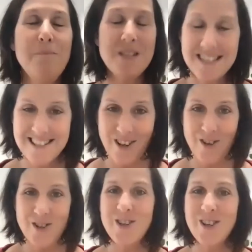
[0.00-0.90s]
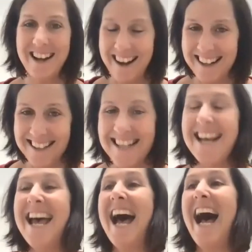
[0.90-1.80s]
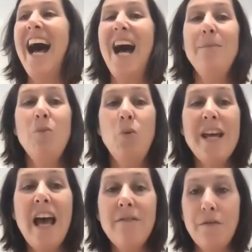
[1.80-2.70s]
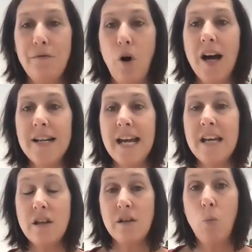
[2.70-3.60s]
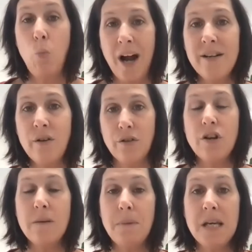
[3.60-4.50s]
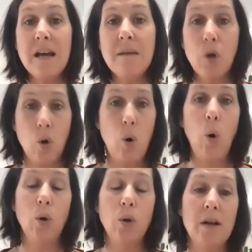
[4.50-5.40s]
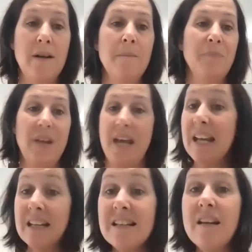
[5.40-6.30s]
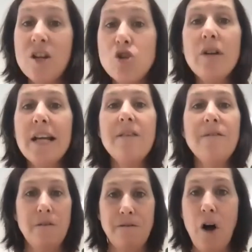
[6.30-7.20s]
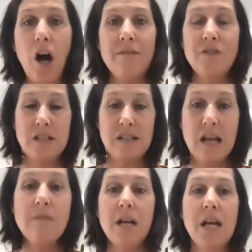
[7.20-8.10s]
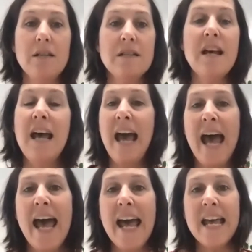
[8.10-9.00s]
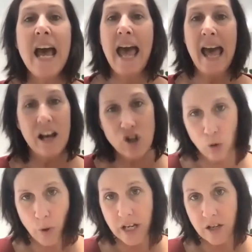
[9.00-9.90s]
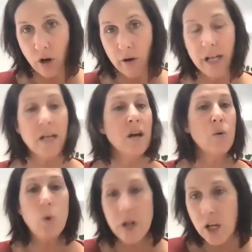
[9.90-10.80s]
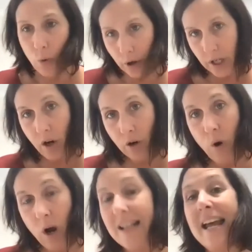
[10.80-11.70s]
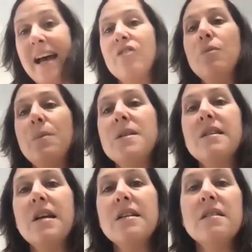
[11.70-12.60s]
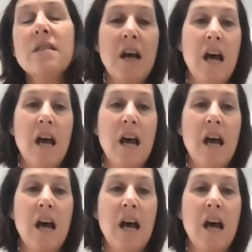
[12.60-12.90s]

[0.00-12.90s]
Business Owners Unite, we have a Friday 1:30 p.m. call. It is literally for 5 to 10 minutes. Hey, how's your week going? What are you working on right now in your business?